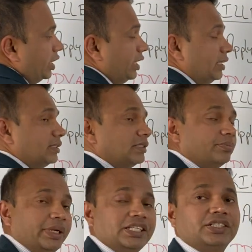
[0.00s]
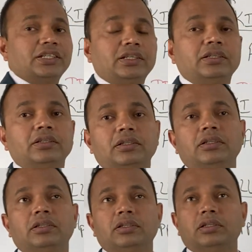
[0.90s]
it is mentioned
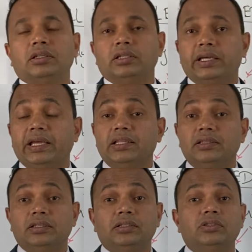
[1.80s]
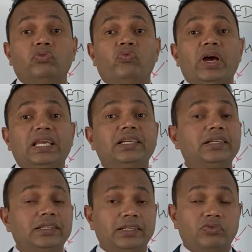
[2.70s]
in the
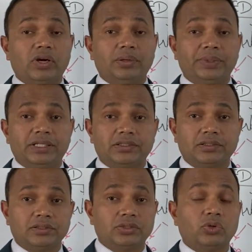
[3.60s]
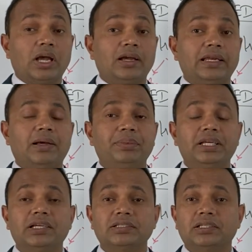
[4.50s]
validity requirements. So an
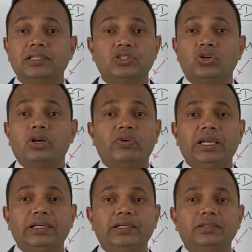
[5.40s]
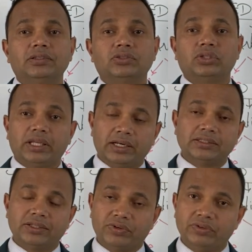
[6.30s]
application is not valid. So there are
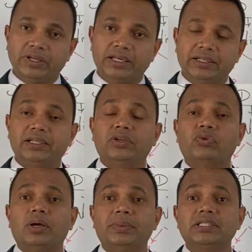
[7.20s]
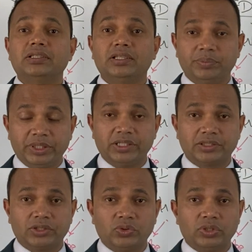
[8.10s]
several validity requirements in the
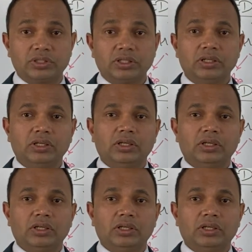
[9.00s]
immigration rules.